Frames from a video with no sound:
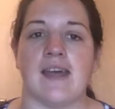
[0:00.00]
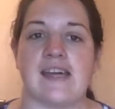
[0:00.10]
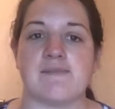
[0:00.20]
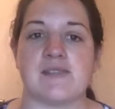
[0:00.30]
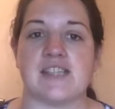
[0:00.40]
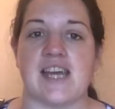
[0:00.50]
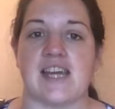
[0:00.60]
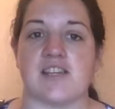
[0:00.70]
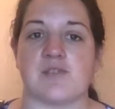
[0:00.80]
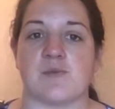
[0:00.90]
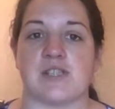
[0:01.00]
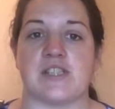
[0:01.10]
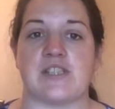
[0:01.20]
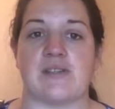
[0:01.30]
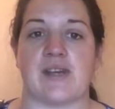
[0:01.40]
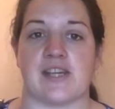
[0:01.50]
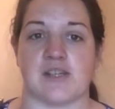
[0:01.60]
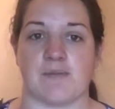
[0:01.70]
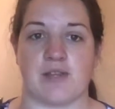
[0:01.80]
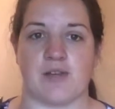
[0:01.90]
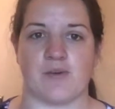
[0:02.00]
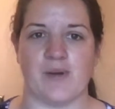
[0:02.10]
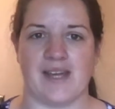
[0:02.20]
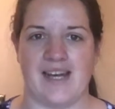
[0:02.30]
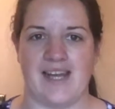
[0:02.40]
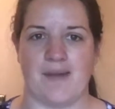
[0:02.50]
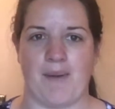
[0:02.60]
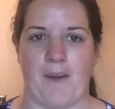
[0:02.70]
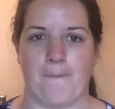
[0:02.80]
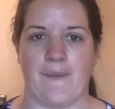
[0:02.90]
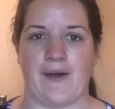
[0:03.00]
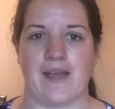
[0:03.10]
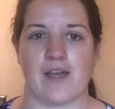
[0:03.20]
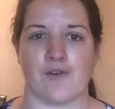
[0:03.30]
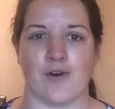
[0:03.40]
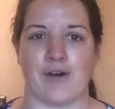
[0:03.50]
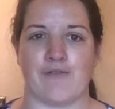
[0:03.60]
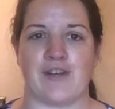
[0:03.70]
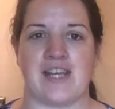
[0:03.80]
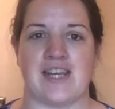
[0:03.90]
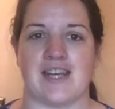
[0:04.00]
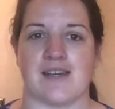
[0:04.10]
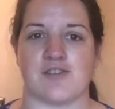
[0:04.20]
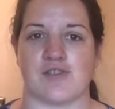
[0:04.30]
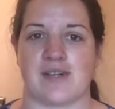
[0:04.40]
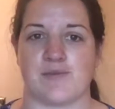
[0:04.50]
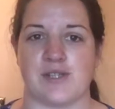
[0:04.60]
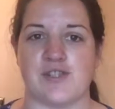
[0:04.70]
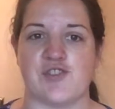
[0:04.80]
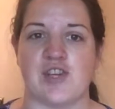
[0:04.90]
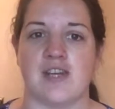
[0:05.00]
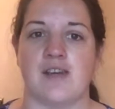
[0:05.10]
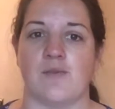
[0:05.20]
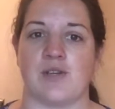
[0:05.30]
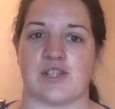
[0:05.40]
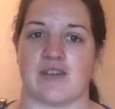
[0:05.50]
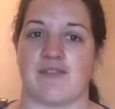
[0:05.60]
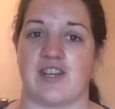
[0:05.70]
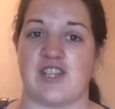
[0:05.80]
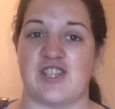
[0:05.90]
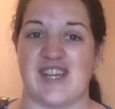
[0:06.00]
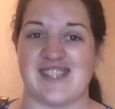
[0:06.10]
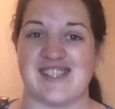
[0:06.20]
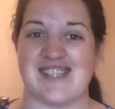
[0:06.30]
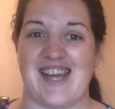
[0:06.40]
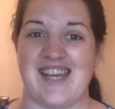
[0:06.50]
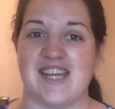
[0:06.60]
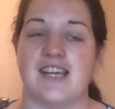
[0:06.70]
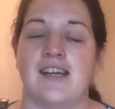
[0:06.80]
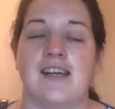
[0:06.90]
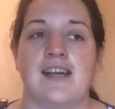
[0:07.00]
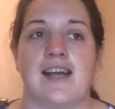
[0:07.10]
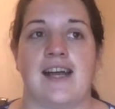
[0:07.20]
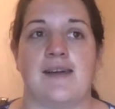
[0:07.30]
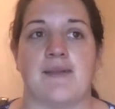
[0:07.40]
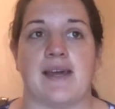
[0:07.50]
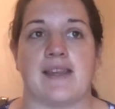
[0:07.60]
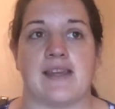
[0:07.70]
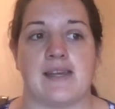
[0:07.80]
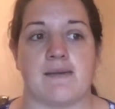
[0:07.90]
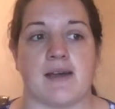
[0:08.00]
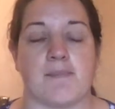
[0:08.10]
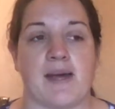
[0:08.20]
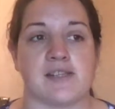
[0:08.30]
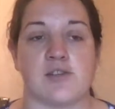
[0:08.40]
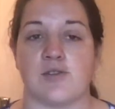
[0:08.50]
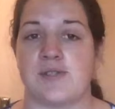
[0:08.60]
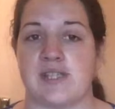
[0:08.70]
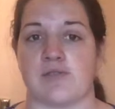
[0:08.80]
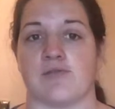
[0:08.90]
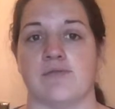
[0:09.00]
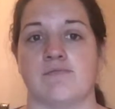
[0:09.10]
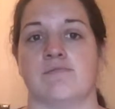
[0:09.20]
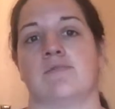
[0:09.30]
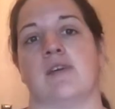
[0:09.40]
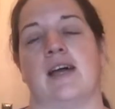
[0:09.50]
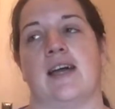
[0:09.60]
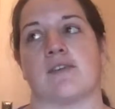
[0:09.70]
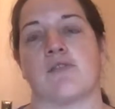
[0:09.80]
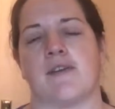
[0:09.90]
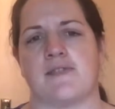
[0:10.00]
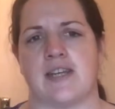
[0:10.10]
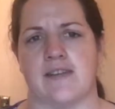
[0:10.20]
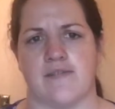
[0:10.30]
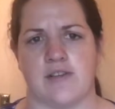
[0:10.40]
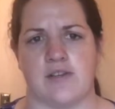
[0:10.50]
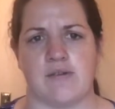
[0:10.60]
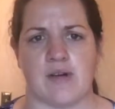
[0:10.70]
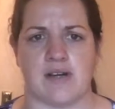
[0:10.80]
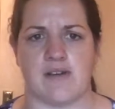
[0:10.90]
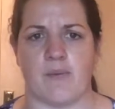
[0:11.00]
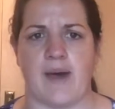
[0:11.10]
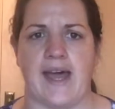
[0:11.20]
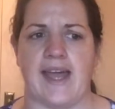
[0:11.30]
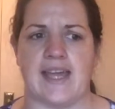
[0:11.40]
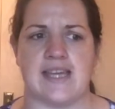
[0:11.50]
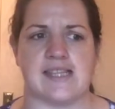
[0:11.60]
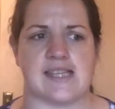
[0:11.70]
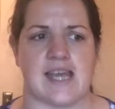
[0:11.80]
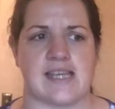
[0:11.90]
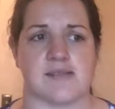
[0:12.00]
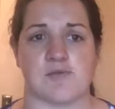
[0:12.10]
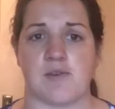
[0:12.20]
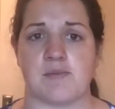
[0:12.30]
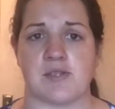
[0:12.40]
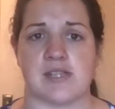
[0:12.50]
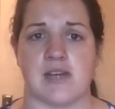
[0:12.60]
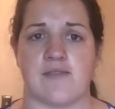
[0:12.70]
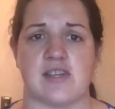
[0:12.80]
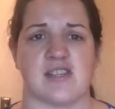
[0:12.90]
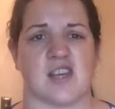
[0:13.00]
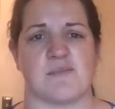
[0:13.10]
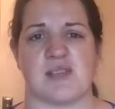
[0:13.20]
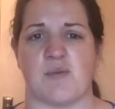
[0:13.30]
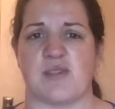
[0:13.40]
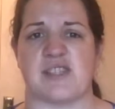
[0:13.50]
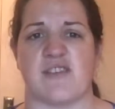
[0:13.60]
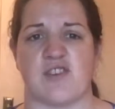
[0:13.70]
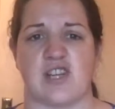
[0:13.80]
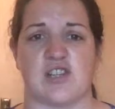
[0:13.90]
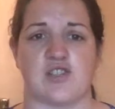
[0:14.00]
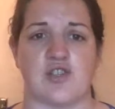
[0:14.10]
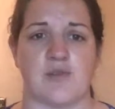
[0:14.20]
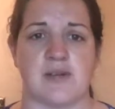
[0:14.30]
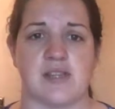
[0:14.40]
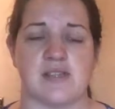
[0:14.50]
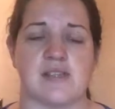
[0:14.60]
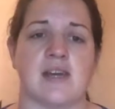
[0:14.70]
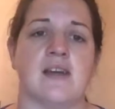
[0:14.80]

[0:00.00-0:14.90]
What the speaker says: Today I just wanted to catch up with you quickly about my Craftine Trousers, which I finished yesterday. And they're the pantalon citron. Craftine, if you aren't aware, is a subscription service. It comes out once every 2 months.